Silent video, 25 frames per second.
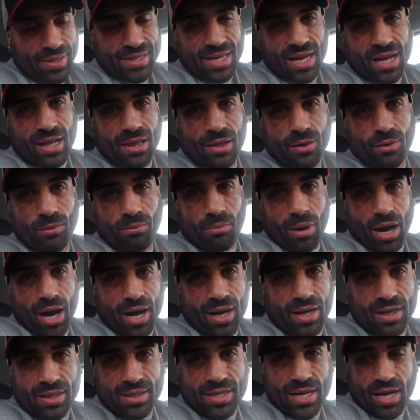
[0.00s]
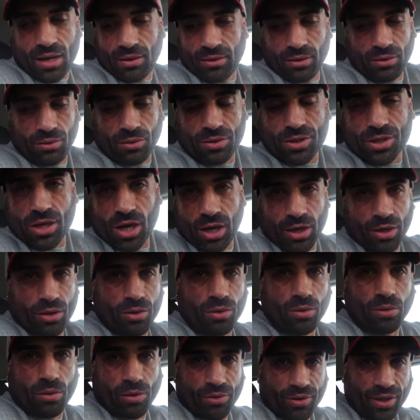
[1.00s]
There's like a little market town. It looks kind of
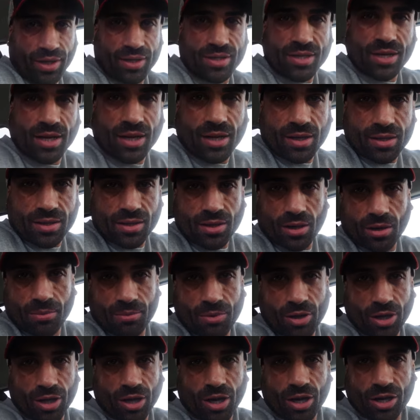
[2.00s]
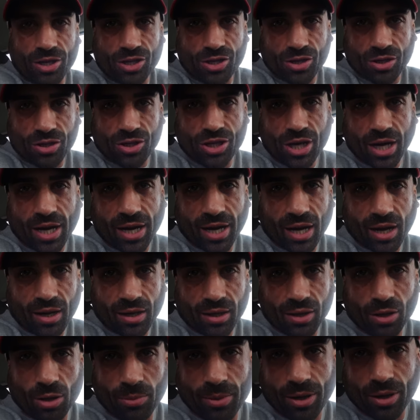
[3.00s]
cool on the internet, so I'm gonna go ch check it
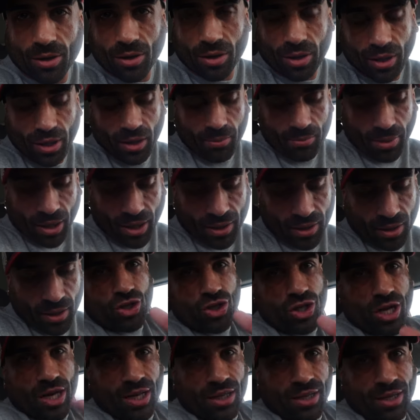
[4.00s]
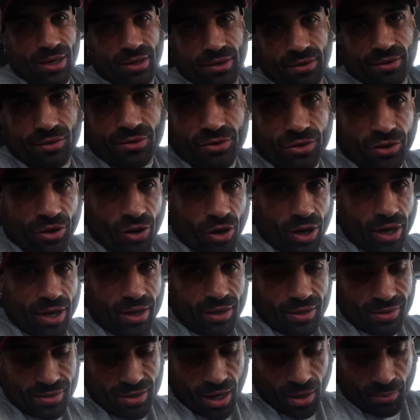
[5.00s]
out a little bit early. But Chi Lin
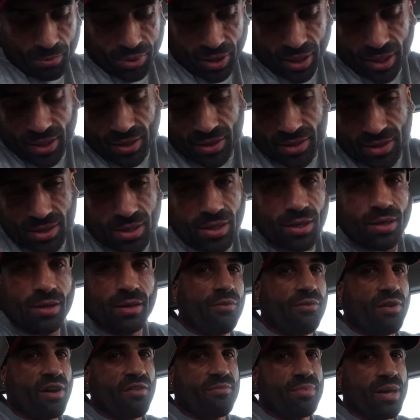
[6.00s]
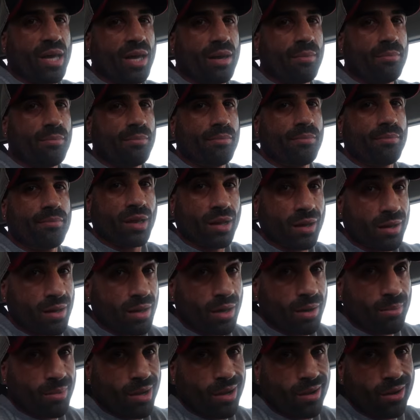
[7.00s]
tonight, dumplings, five P M
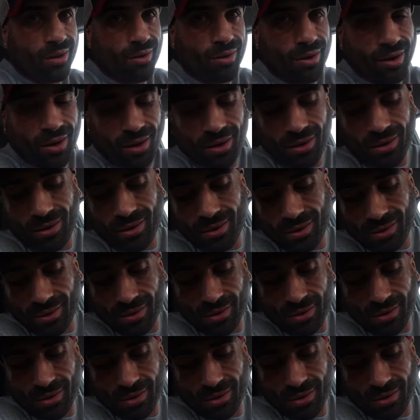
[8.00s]
Lucky I'm hungry.